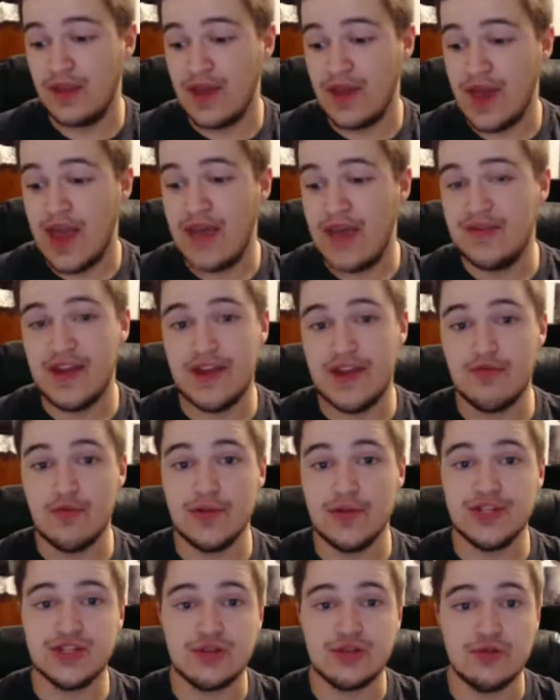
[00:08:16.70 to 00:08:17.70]
And then
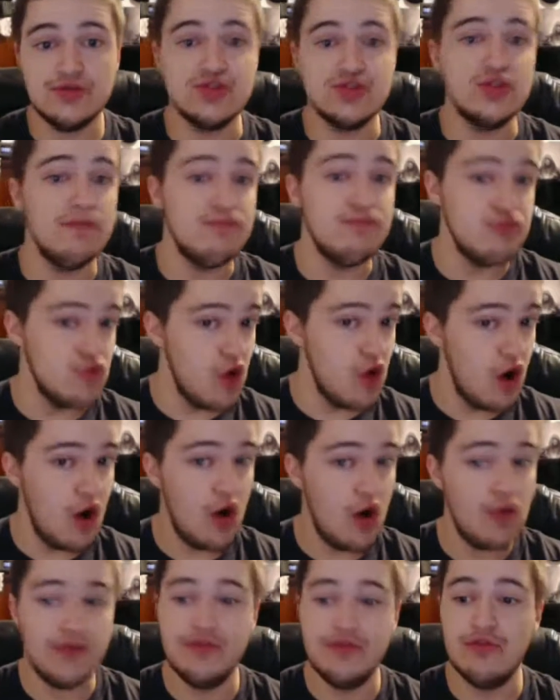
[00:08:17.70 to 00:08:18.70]
everybody starts to
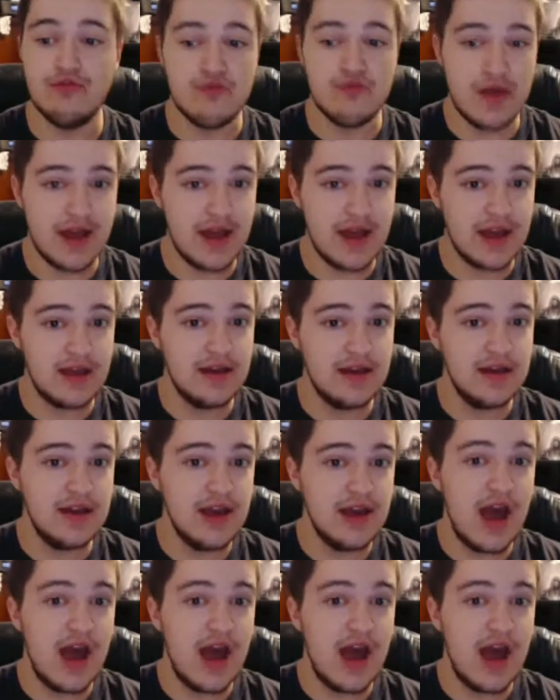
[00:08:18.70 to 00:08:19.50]
brawl in the ring.